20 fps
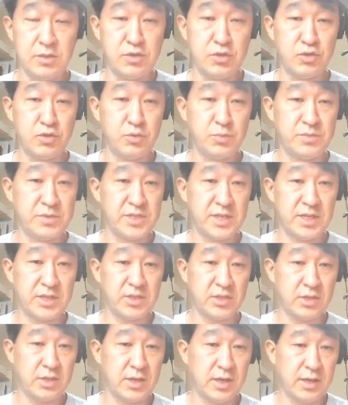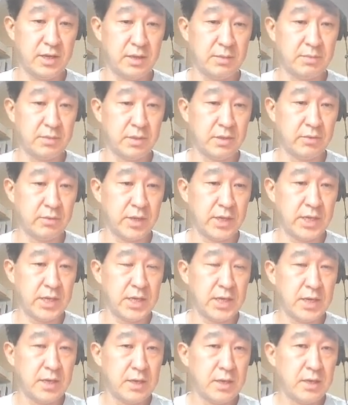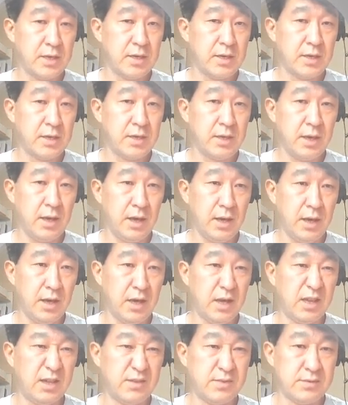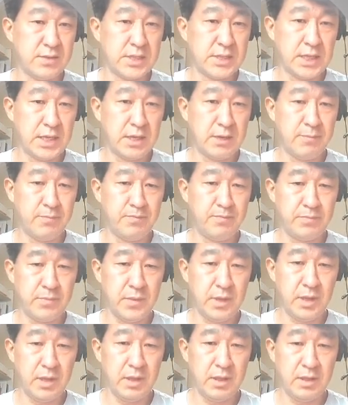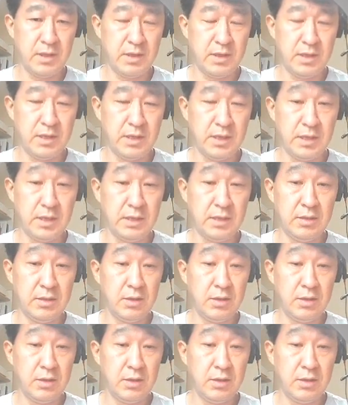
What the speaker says: Zoom session I uploaded. And in the